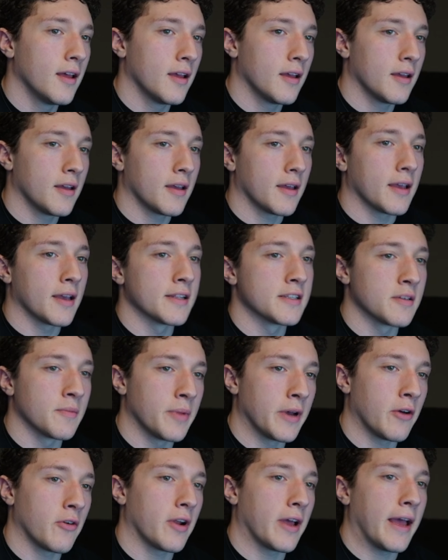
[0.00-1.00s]
It's
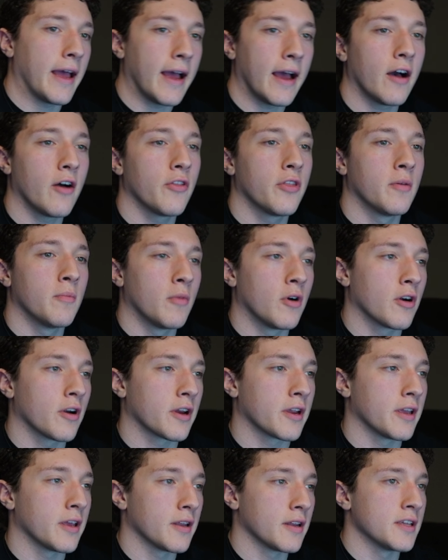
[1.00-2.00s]
about how the
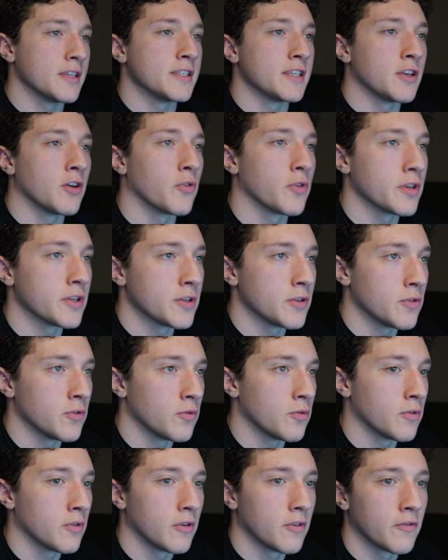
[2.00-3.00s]
market is going
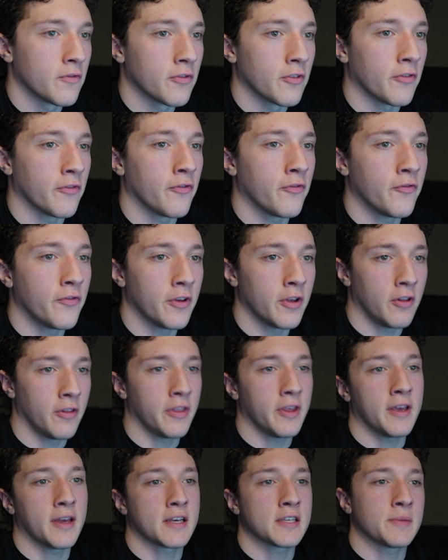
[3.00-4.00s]
to fulfill
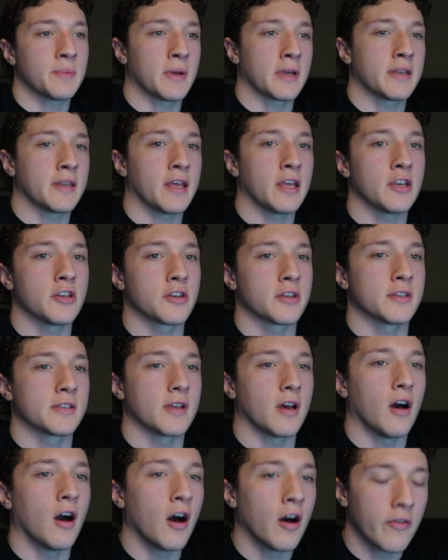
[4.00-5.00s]
the expectations
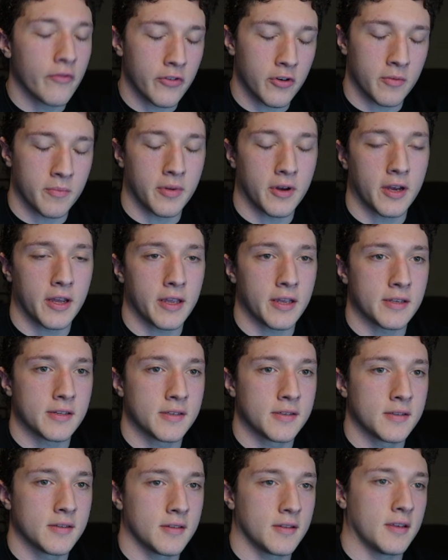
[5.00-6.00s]
of your
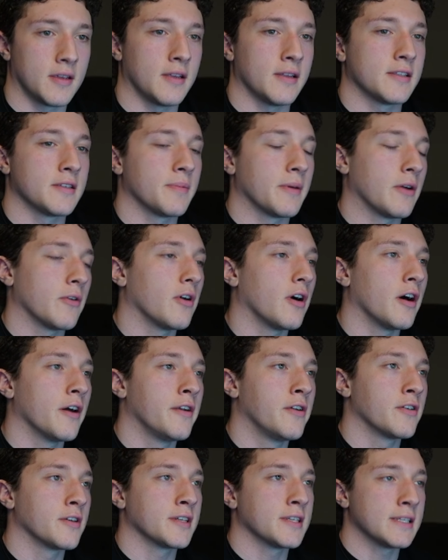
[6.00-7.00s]
bias. It's about
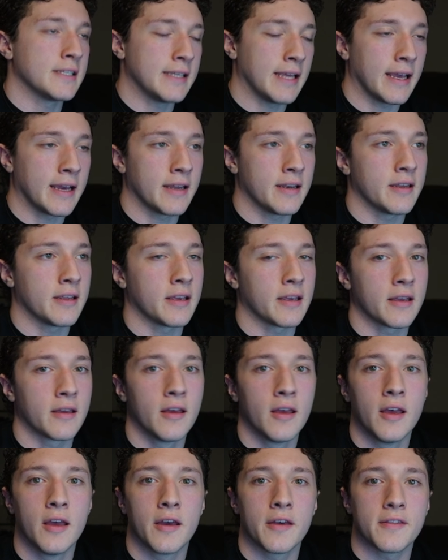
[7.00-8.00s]
understanding
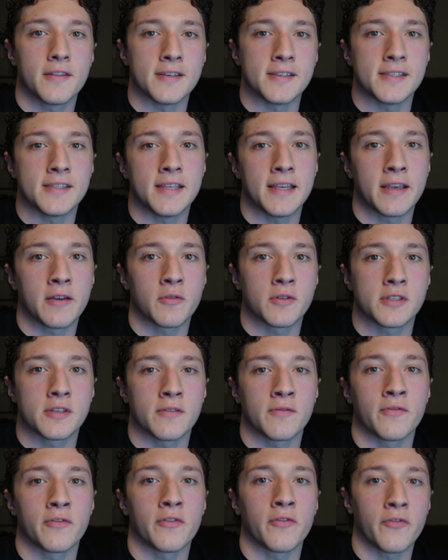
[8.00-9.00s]
the sequence
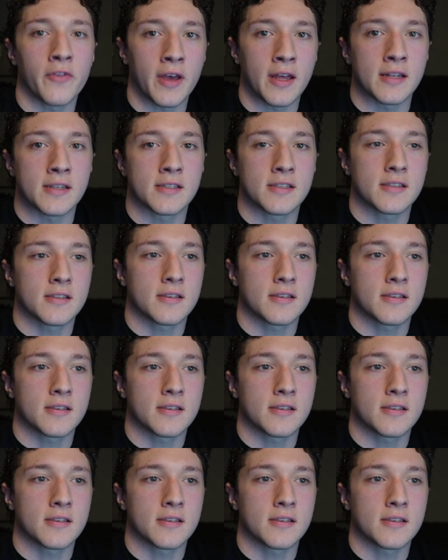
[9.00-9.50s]
of events